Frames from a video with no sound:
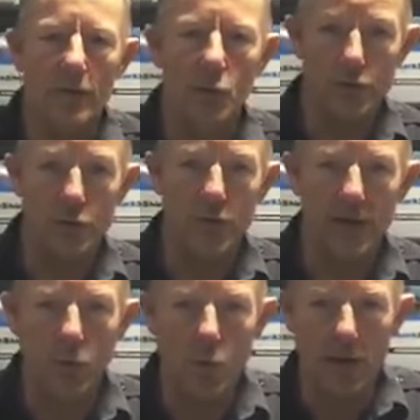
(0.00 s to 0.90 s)
North Shore
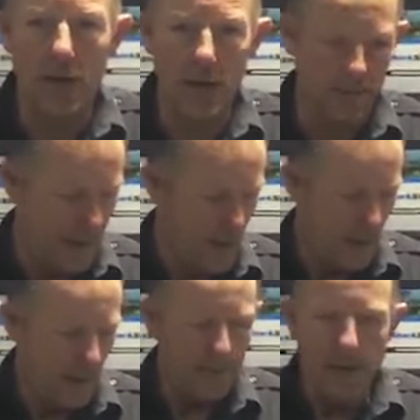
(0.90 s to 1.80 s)
Underwater Club
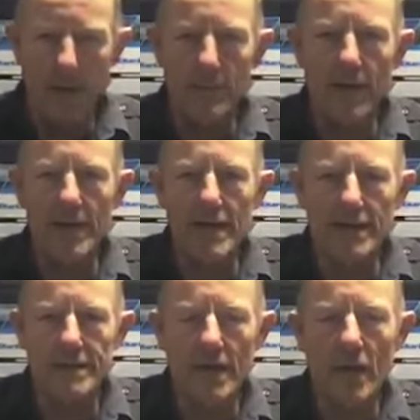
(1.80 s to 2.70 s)
many
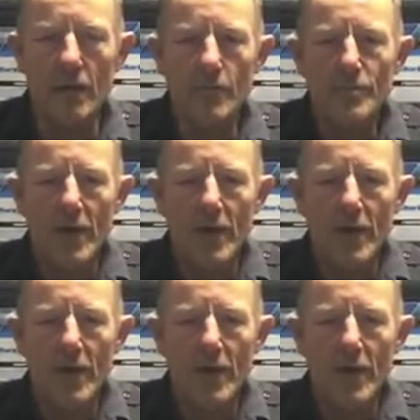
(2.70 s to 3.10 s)
years ago,